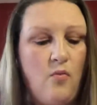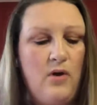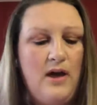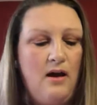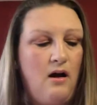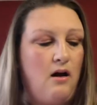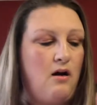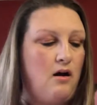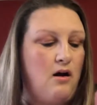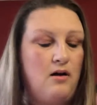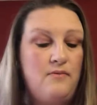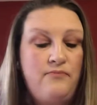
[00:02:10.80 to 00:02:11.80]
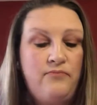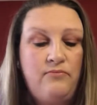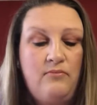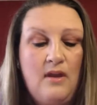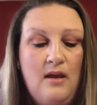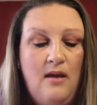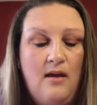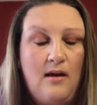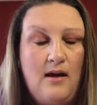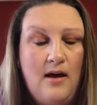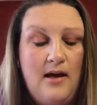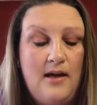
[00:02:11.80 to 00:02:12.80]
We are
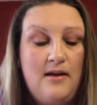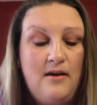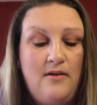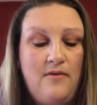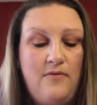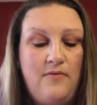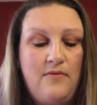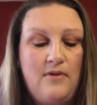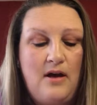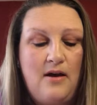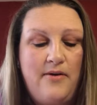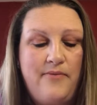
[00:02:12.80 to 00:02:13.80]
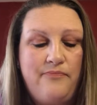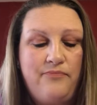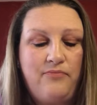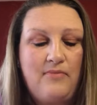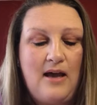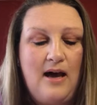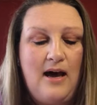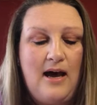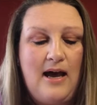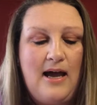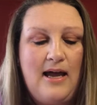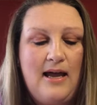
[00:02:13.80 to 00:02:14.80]
kind of um,
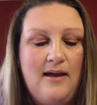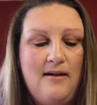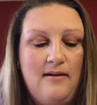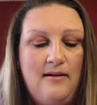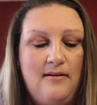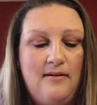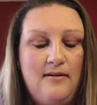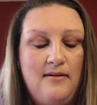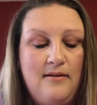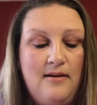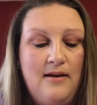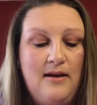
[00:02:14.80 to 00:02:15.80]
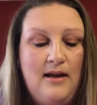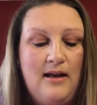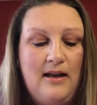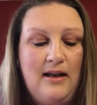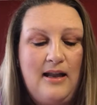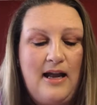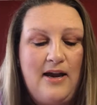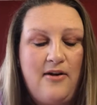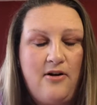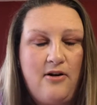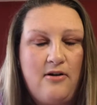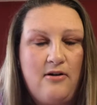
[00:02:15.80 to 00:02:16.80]
high,
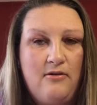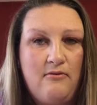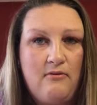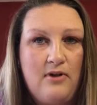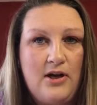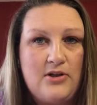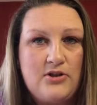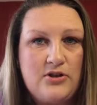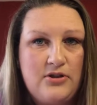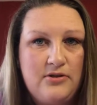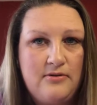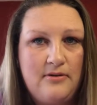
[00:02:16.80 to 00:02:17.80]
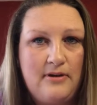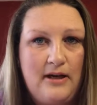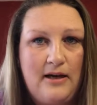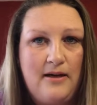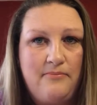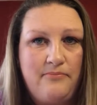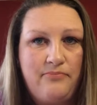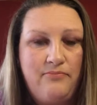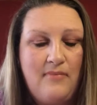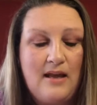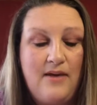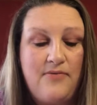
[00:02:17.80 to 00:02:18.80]
lighter, rich um,
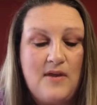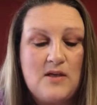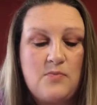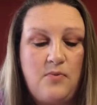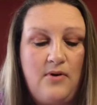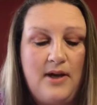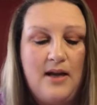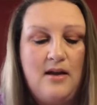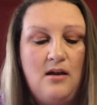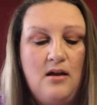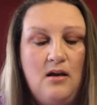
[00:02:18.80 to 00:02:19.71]
at this point.